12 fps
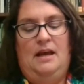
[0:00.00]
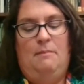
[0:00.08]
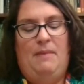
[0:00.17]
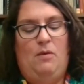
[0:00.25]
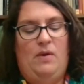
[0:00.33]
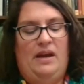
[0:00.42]

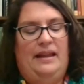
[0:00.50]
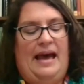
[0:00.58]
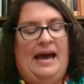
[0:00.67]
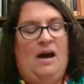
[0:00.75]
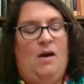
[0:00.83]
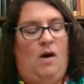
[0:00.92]
May we
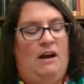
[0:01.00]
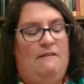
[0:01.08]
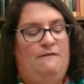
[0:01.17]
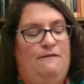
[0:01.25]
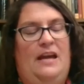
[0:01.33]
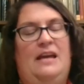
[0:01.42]
allow our
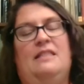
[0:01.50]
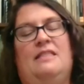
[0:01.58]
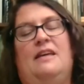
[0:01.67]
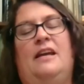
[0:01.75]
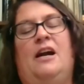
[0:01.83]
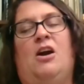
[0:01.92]
faith
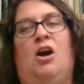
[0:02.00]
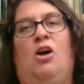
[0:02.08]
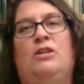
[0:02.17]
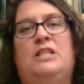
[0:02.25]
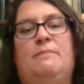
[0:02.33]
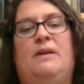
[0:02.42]
in our
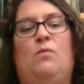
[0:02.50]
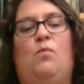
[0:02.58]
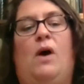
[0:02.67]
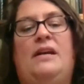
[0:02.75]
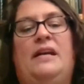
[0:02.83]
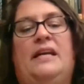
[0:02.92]
ultimate
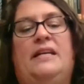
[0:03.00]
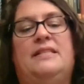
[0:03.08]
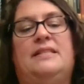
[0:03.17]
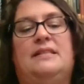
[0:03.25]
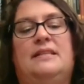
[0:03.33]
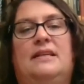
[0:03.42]

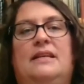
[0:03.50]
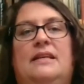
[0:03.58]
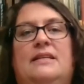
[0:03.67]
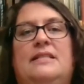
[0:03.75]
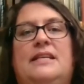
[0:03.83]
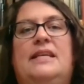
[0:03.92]
oneness
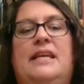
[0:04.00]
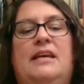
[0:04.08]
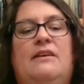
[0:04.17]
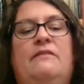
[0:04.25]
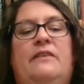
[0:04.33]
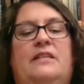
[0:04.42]
to
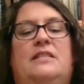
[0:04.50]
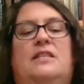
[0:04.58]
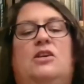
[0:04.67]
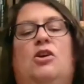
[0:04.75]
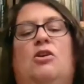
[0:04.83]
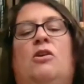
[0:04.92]
give us the
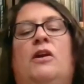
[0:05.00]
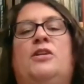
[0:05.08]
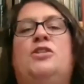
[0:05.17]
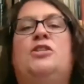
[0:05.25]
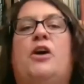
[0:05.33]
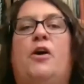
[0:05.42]

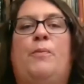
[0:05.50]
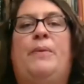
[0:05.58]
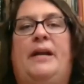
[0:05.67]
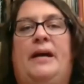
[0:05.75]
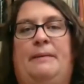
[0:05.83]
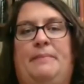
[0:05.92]
courage to open
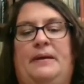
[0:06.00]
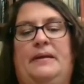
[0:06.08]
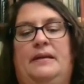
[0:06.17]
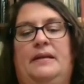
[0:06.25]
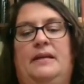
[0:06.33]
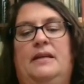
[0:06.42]
up,
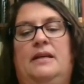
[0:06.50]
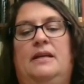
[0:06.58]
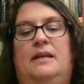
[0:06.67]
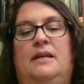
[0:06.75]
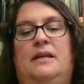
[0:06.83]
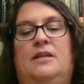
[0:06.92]

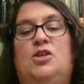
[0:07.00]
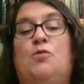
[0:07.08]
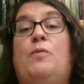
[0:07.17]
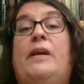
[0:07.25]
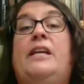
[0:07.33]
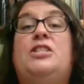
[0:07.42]
to
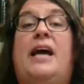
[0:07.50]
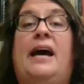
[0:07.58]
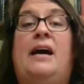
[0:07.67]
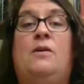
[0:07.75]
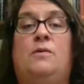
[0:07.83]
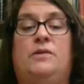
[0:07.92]
reach
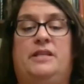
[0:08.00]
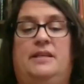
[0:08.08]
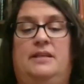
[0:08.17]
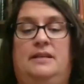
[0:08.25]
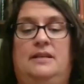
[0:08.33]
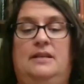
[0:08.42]
out,
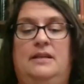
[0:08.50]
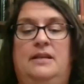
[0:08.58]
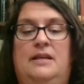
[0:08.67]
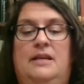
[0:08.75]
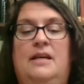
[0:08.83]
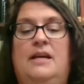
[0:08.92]

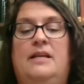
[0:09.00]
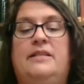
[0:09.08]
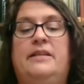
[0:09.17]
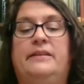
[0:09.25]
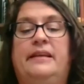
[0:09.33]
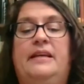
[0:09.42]
to
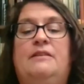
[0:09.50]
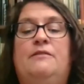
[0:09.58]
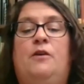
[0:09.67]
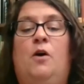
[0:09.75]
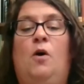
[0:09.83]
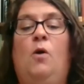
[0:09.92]
live
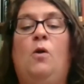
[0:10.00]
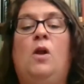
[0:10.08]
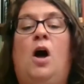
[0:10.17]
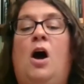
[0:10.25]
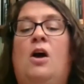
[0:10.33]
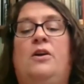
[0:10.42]

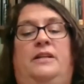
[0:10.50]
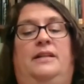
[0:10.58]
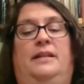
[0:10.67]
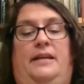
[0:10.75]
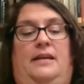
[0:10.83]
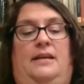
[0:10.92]

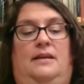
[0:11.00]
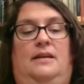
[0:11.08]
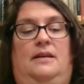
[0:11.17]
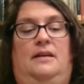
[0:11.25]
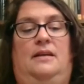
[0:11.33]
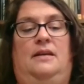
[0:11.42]
wholeheartedly,
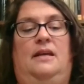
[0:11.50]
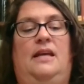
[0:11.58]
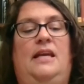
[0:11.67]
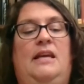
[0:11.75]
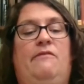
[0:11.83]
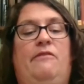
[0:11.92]

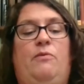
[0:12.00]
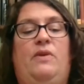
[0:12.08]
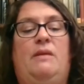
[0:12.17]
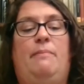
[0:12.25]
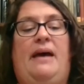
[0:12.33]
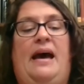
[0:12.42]
even when
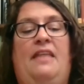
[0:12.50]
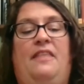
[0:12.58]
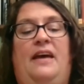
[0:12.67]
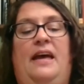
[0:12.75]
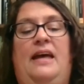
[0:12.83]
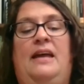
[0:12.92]
the path
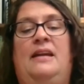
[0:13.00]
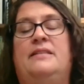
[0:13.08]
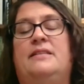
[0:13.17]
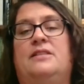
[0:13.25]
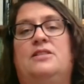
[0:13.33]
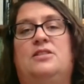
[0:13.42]
ahead is
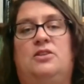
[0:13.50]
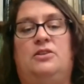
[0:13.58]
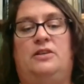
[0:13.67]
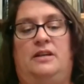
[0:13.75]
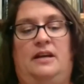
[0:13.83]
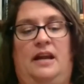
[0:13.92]

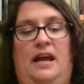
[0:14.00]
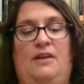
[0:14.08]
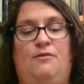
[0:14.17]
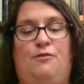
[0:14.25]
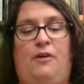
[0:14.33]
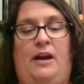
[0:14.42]
uncertain and
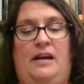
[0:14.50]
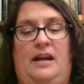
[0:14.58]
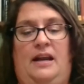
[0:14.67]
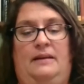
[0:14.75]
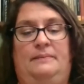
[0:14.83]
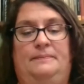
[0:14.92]
frightening.